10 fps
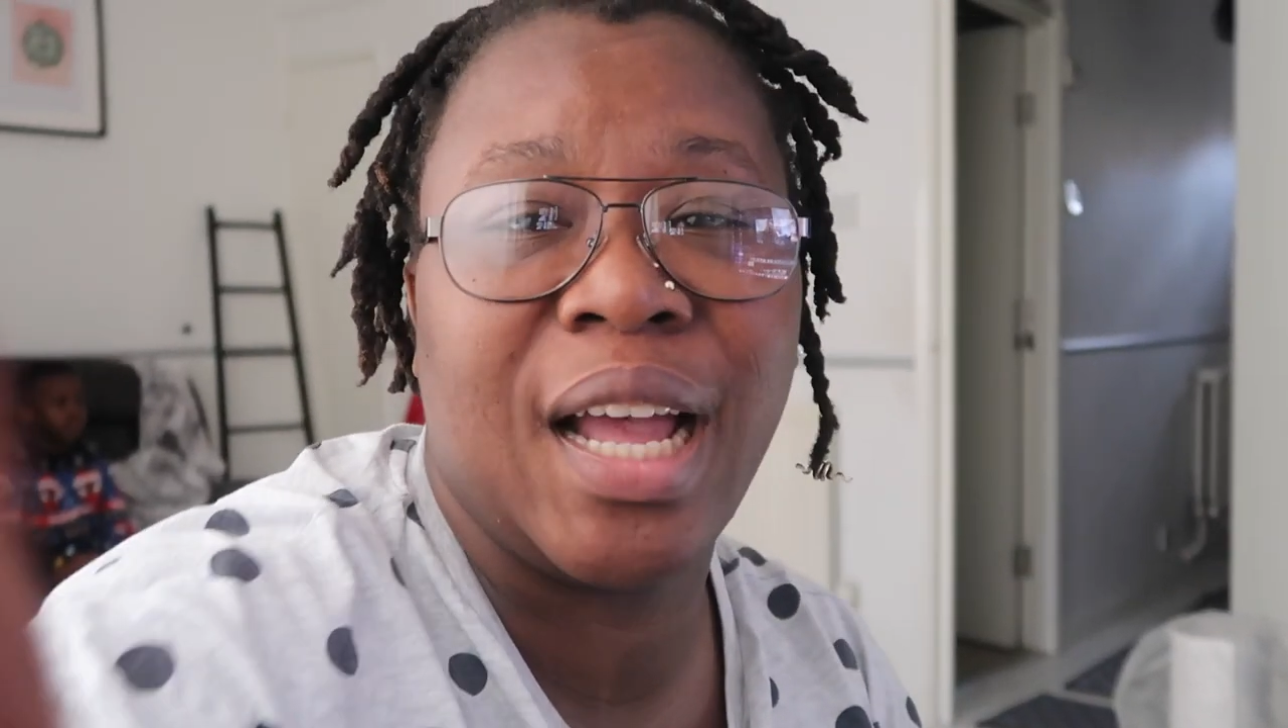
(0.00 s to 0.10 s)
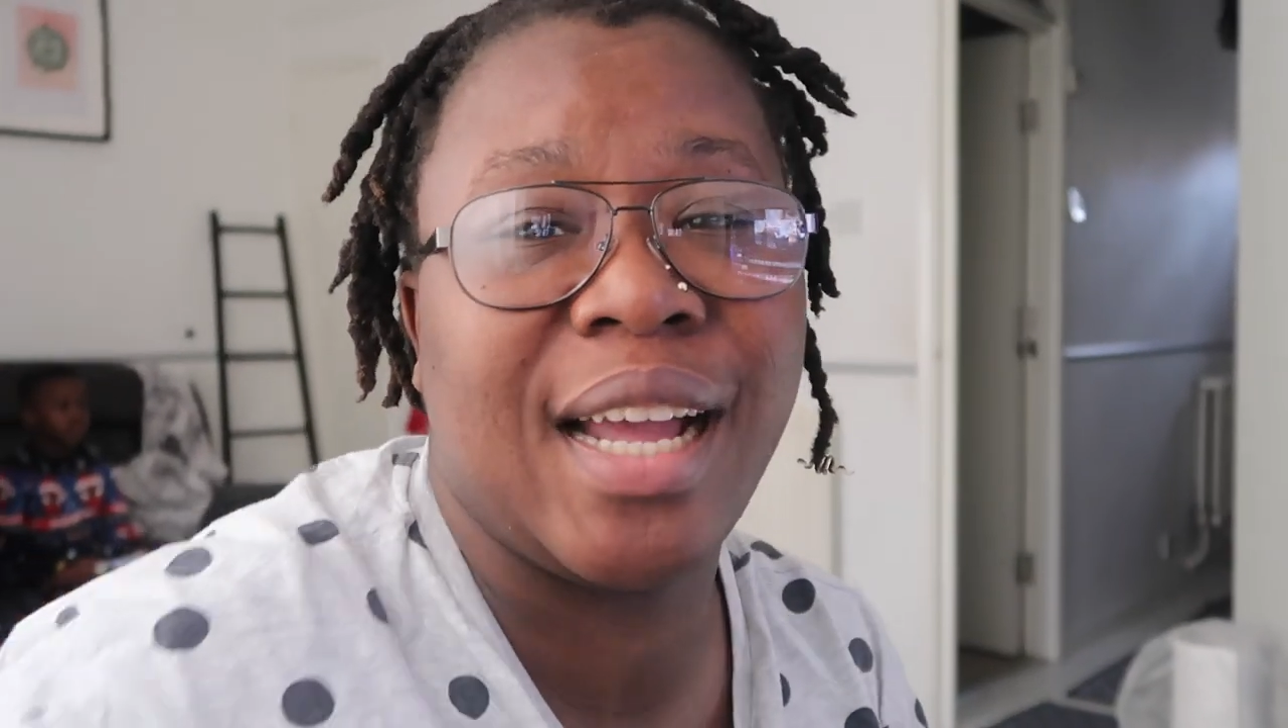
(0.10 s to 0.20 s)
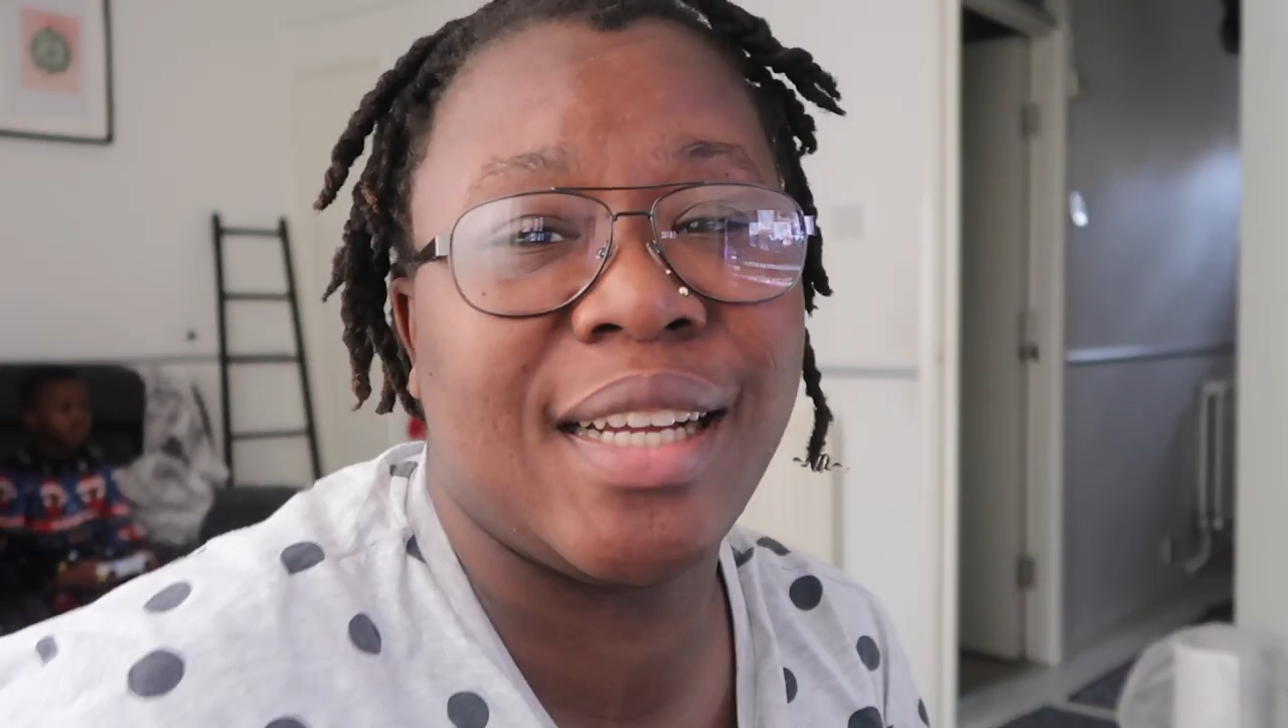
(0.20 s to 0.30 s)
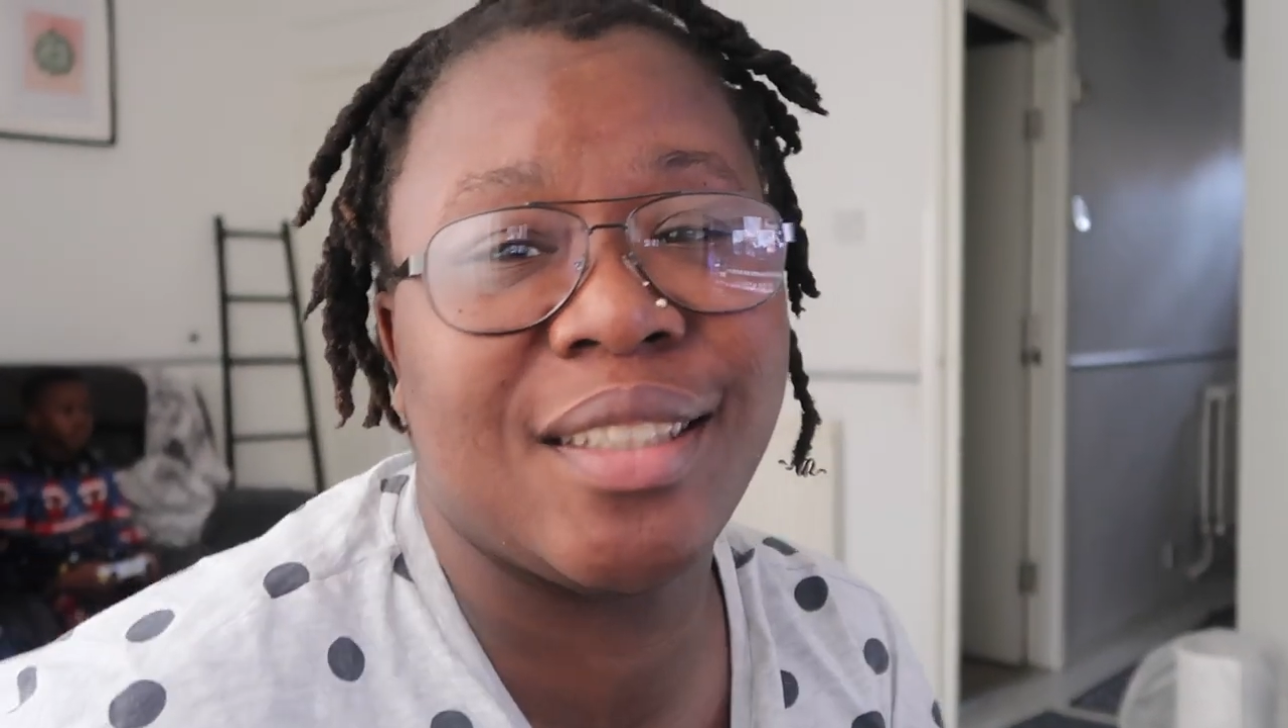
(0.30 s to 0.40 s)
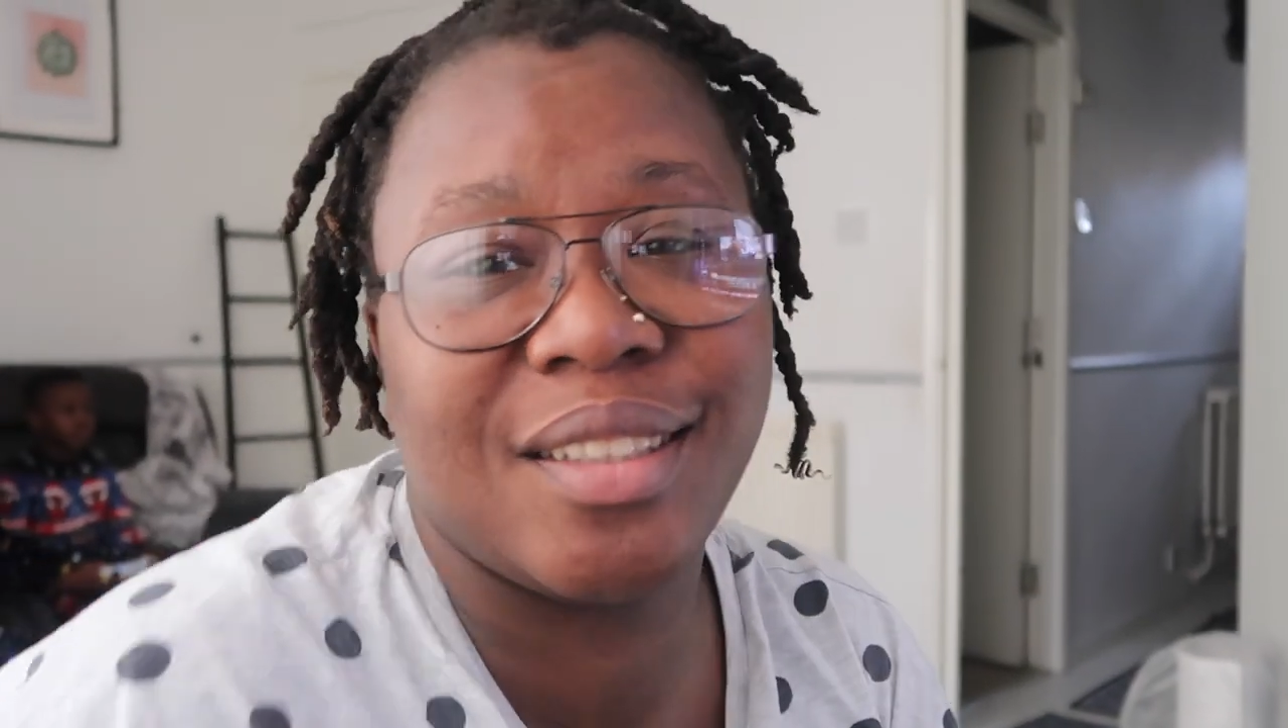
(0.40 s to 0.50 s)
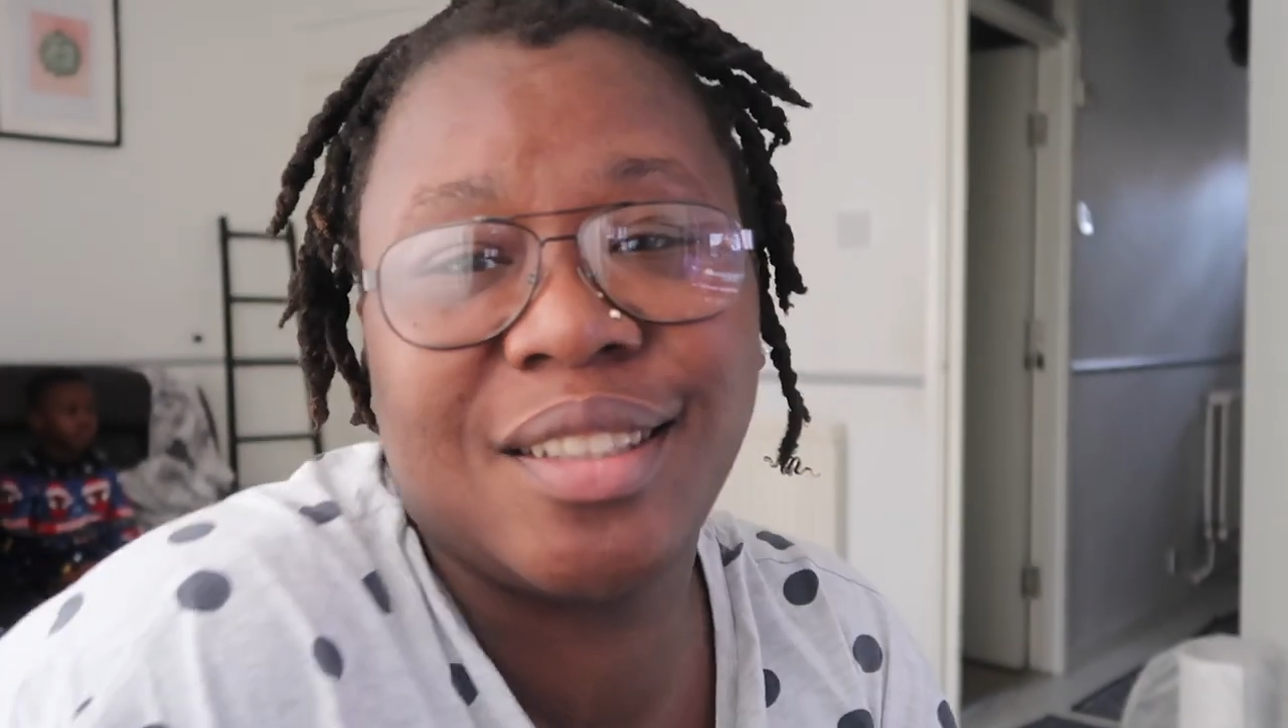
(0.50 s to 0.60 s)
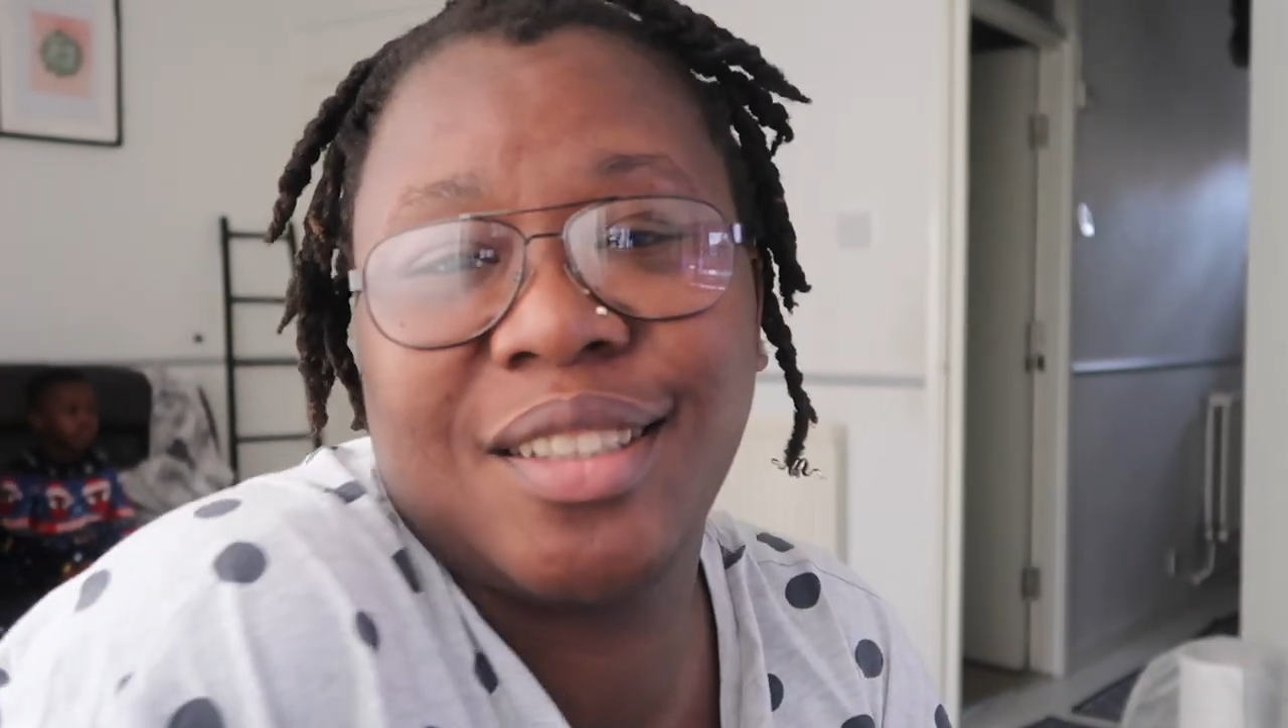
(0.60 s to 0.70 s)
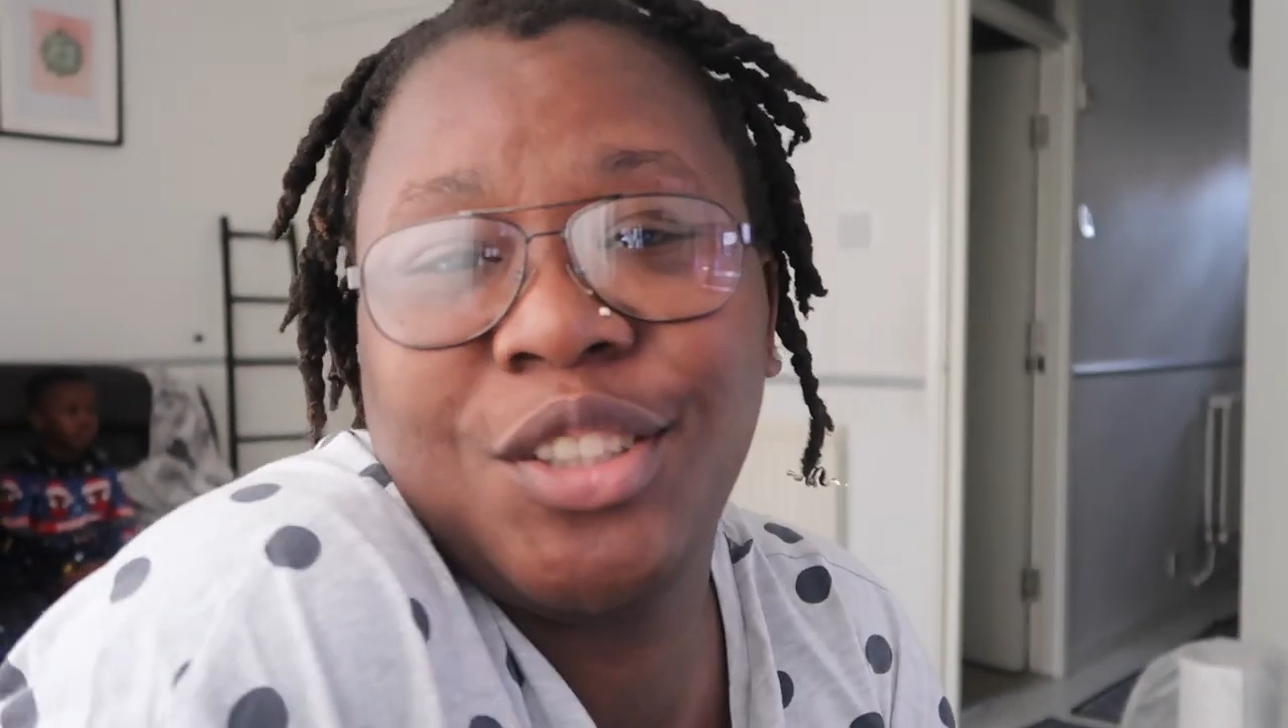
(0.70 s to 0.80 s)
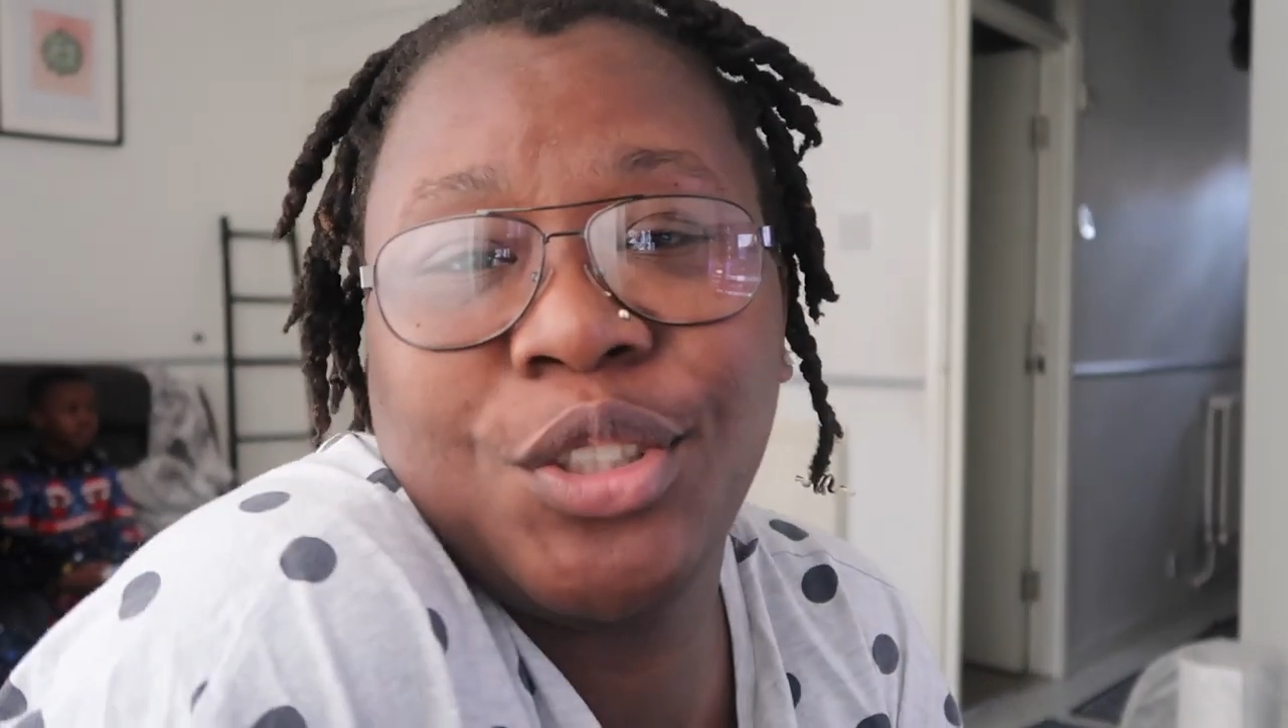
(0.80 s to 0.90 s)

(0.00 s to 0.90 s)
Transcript: and